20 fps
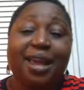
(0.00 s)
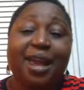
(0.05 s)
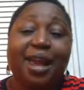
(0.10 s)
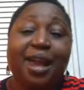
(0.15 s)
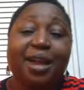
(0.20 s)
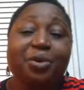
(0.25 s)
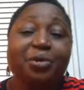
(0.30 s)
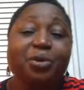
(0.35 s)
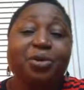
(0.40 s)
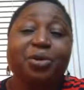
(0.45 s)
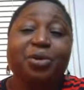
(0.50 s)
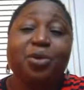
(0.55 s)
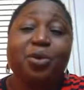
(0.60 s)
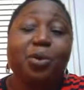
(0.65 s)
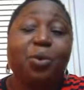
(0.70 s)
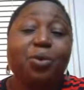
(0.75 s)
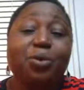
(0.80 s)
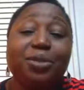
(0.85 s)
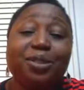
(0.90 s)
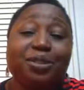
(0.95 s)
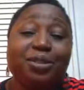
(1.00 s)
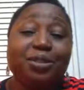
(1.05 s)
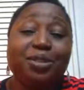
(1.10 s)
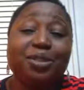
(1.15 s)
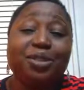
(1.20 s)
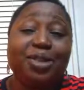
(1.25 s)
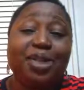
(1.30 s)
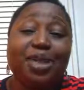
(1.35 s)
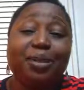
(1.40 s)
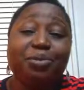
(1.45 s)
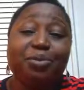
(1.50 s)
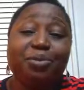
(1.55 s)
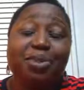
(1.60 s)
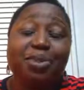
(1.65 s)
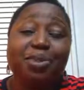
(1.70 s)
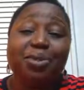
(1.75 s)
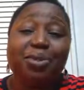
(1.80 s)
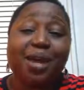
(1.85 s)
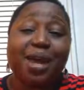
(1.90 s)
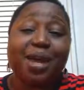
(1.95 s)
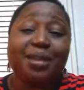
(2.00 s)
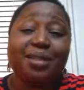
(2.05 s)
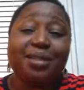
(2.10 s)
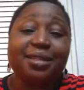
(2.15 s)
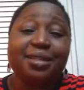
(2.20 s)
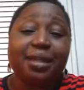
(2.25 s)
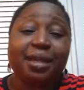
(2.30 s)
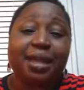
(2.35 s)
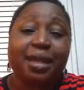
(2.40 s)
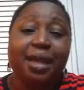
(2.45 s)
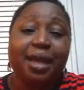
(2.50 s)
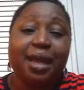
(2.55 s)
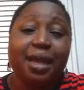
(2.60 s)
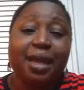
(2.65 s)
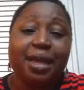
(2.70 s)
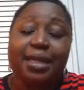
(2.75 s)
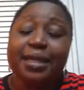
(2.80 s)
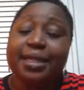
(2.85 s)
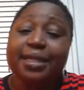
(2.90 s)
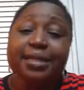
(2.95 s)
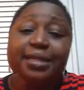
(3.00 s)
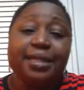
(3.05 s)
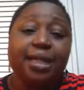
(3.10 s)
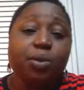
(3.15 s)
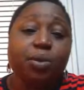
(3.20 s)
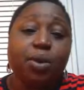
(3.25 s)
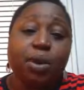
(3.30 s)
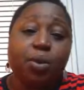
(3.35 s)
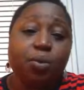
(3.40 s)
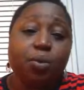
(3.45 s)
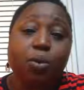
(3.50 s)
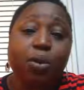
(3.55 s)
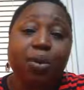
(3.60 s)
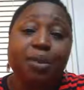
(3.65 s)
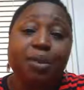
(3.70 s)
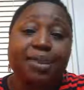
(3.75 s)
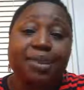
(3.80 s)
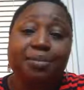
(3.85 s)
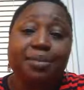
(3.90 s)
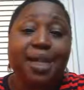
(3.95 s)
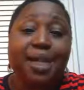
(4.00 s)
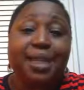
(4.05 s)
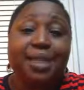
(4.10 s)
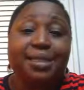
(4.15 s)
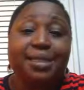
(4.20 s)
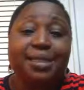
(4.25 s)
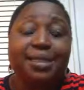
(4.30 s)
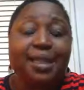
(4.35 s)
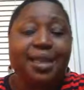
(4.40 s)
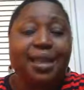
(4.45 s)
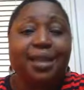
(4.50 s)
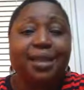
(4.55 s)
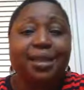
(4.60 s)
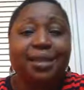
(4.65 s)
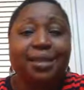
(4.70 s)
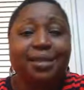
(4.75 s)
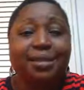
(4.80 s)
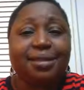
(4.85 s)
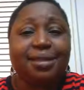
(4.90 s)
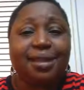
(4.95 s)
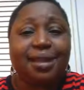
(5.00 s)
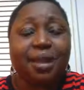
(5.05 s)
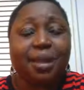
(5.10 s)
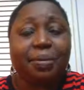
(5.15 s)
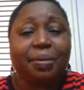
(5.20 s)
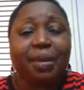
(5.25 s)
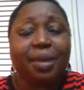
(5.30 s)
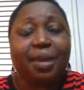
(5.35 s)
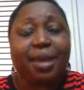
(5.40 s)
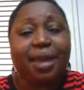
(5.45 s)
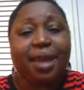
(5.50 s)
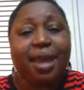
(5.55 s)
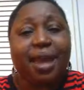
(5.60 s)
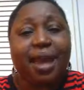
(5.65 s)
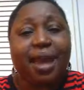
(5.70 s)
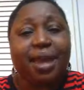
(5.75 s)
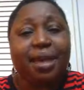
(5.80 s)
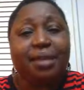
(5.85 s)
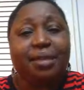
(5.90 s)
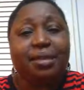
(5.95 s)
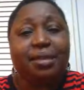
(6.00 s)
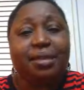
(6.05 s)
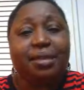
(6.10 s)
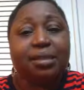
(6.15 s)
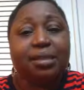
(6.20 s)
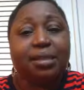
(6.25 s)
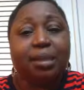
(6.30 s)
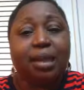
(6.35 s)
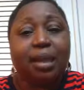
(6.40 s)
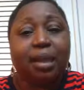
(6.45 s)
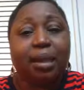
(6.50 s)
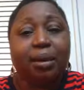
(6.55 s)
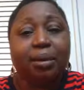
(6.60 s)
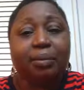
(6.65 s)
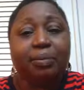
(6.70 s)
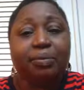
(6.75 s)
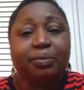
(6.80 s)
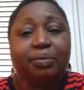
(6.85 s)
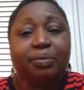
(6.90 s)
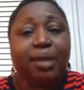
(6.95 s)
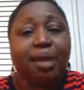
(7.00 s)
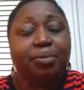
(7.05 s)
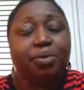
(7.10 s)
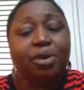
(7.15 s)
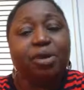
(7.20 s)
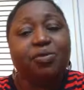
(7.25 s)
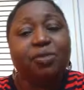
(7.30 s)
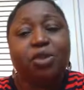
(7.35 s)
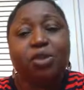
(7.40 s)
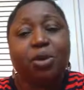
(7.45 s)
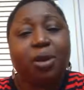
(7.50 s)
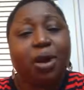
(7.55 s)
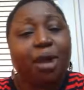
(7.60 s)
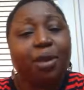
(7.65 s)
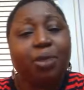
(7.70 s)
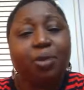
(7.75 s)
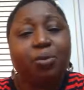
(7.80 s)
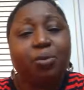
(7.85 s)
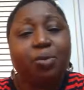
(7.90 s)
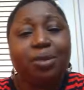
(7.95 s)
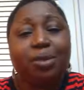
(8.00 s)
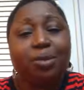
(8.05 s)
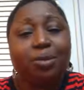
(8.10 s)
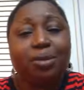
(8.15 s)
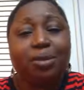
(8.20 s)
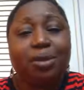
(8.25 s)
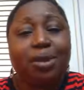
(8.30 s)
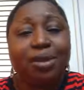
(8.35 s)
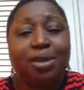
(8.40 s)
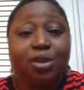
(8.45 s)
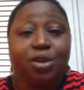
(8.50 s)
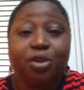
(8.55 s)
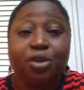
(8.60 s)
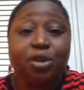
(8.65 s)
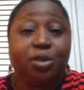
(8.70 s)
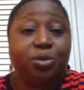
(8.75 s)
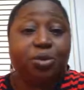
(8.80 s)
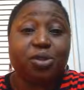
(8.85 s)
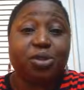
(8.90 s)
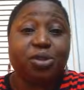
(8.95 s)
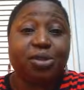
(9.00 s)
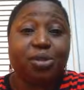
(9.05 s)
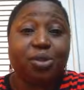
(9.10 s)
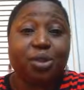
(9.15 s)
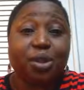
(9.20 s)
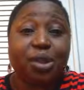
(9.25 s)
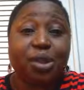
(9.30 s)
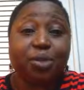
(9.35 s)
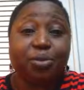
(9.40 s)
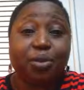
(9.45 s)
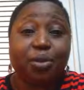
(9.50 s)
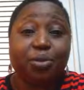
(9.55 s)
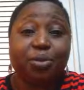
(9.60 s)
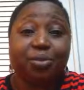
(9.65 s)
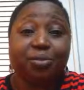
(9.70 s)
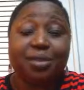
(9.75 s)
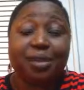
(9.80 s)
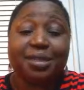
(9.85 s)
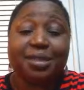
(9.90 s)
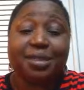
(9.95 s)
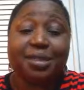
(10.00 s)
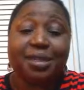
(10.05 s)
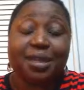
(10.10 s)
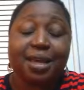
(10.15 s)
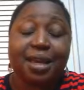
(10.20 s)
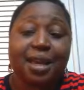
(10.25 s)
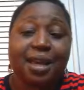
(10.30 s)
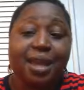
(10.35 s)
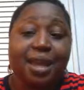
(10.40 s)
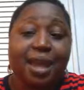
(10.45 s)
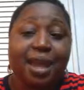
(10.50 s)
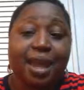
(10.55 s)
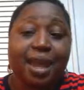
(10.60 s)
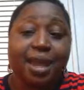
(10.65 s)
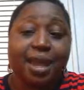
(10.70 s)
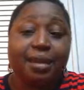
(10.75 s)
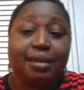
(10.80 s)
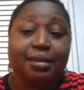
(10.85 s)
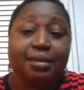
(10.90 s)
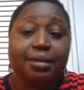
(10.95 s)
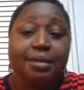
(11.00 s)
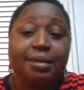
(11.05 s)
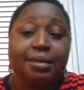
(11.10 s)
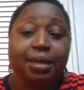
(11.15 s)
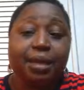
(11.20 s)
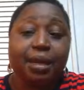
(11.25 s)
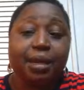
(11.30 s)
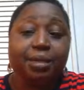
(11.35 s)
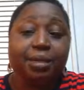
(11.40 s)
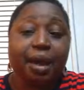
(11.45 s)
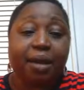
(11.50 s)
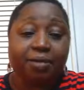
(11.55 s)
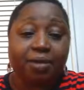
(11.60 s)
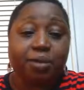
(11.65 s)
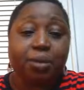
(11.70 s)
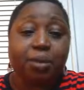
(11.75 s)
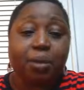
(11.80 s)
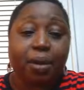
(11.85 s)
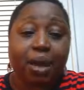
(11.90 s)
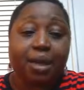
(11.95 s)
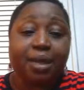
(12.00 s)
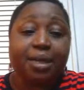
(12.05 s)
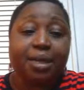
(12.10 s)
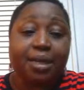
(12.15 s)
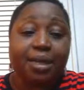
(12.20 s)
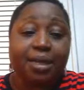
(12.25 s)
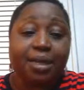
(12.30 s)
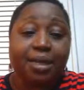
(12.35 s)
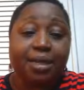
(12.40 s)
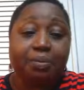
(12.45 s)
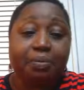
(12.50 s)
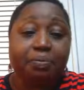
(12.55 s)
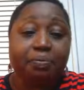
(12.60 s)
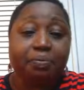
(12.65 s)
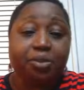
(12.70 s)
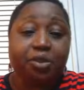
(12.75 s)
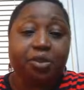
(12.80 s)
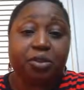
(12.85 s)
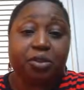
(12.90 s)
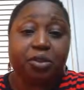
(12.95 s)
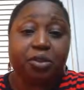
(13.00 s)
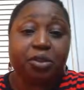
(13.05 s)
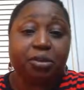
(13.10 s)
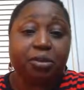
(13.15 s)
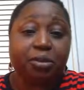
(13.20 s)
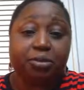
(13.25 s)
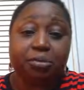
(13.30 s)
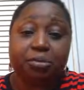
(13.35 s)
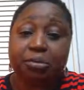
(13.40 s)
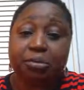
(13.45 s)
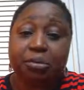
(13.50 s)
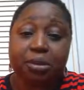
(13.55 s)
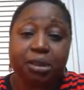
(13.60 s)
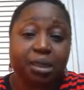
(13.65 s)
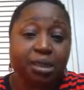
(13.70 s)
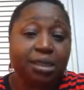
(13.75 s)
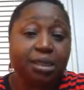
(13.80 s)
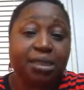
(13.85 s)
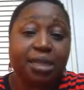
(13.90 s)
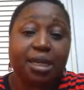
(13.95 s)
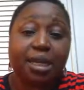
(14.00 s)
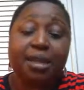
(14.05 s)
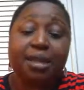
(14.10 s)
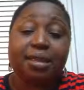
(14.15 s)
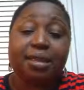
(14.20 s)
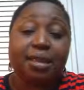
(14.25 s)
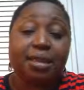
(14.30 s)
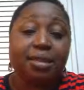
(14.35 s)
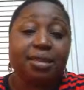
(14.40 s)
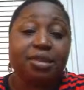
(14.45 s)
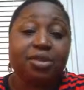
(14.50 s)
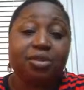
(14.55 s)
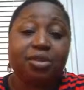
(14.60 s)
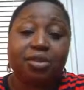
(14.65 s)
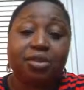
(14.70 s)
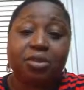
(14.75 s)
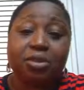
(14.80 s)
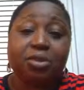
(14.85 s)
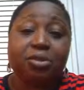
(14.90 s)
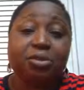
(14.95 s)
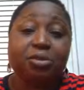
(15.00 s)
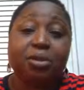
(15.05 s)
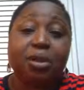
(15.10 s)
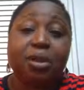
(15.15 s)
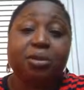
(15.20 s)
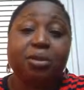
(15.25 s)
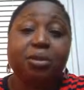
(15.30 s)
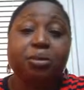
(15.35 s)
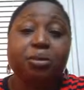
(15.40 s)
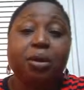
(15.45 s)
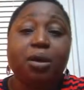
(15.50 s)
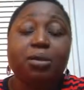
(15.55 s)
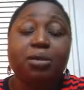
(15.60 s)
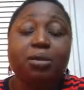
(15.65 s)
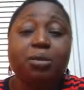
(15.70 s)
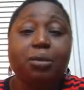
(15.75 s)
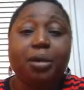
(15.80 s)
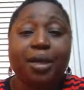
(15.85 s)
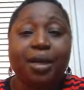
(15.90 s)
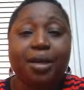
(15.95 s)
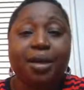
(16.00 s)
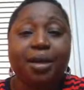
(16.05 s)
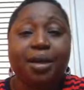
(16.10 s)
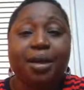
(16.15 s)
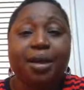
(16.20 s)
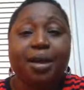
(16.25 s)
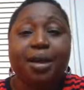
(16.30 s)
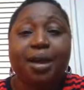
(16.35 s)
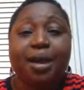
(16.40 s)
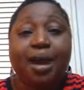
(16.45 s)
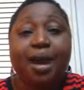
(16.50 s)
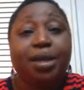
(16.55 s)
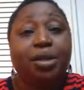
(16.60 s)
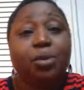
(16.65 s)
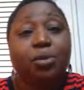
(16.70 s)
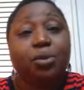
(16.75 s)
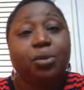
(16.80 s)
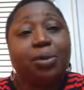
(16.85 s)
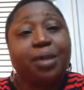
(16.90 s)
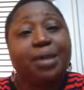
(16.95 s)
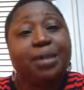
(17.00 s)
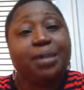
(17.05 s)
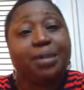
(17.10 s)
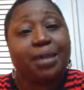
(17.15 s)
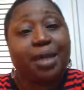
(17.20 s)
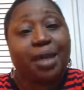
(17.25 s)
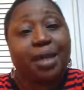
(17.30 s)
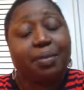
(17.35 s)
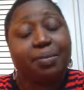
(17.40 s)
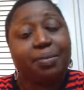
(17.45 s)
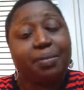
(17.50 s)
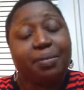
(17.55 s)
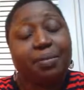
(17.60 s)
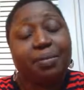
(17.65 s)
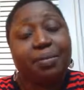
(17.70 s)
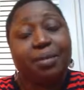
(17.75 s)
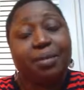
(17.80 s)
And I was just holding on to him too. And he didn't say a word to me. I didn't say anything to him. And I'm not even sure how long we stood there. The nurse was just looking at both of us. And after a while, he just didn't say anything. He just turned around and walked away. I don't know his name.